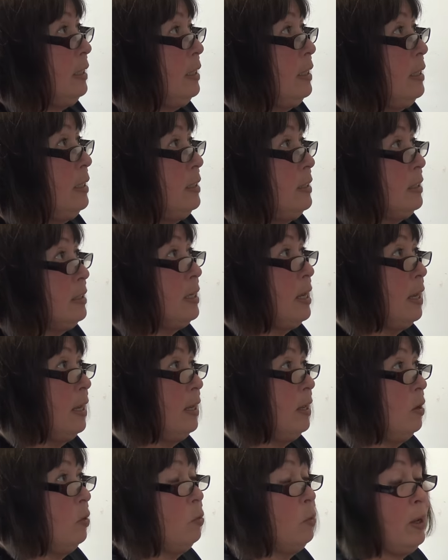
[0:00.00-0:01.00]
is
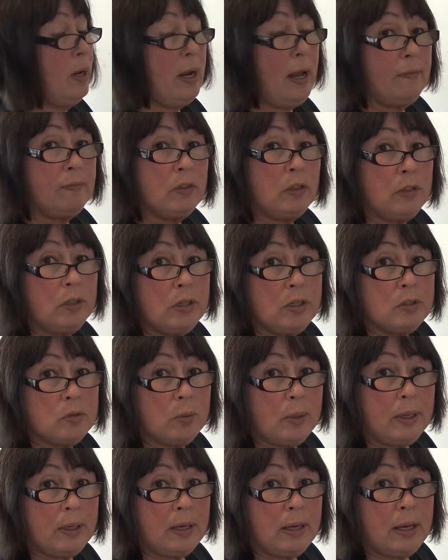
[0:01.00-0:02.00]
what I've learned
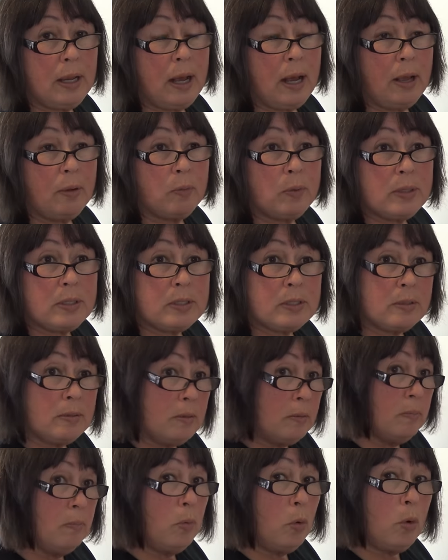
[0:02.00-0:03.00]
when I
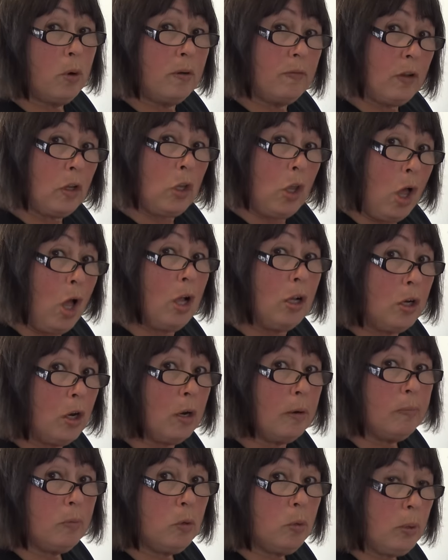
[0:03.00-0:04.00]
was more of a long
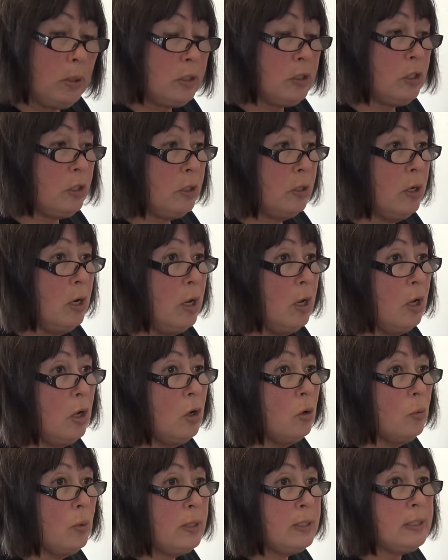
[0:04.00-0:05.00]
arm quilter
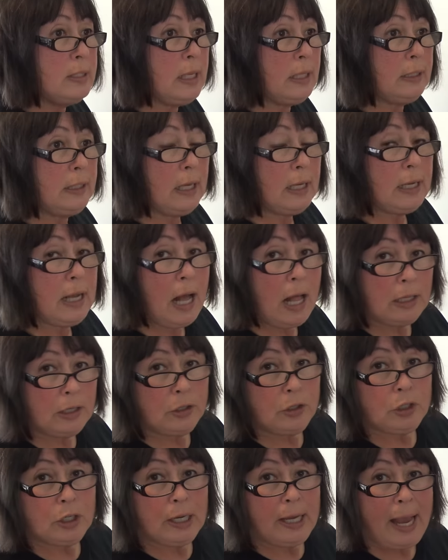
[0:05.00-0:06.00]
was that the
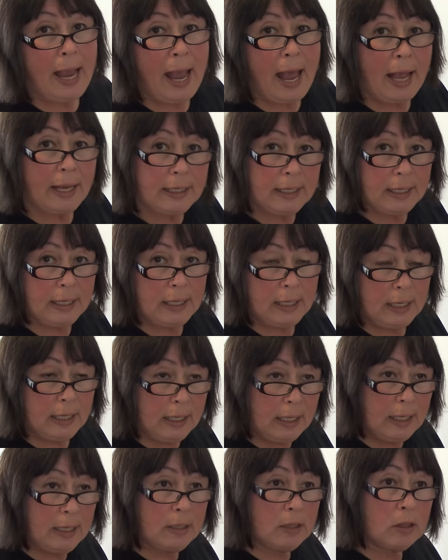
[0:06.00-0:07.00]
color
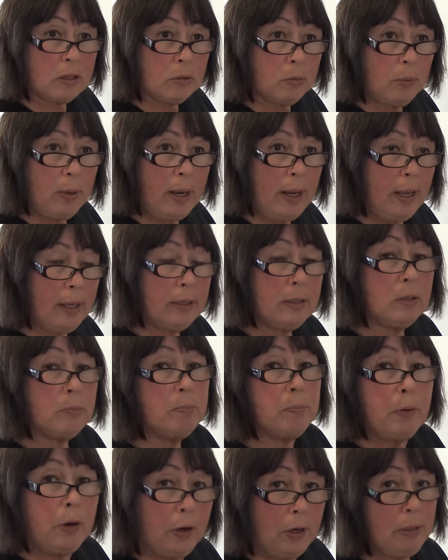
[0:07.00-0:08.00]
khaki in thread
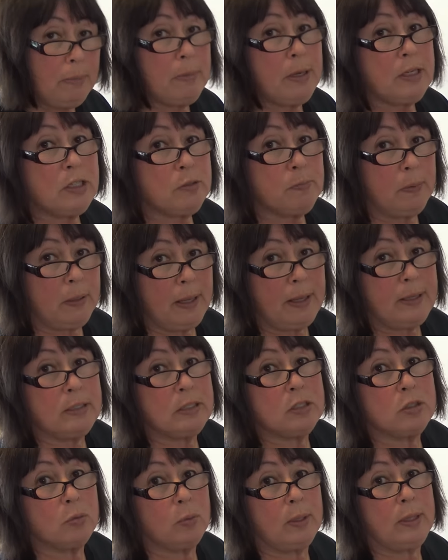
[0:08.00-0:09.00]
pretty much
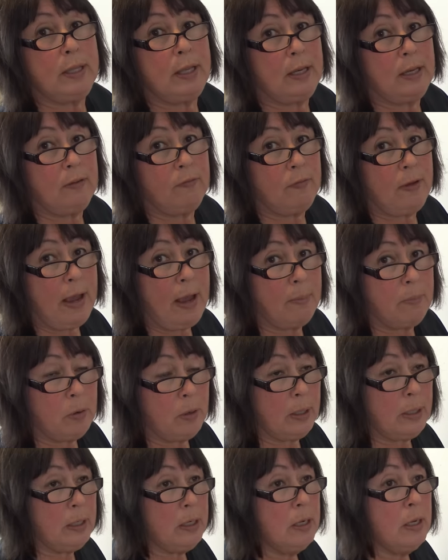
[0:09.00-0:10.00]
blends with any
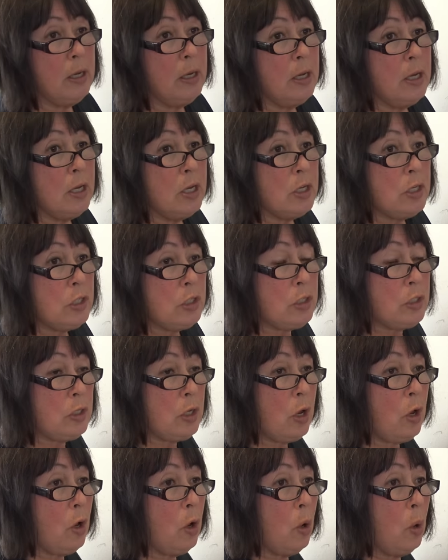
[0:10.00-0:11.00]
fabric.
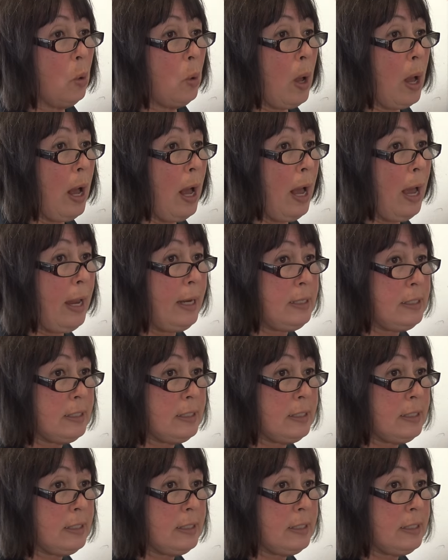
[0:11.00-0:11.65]
So I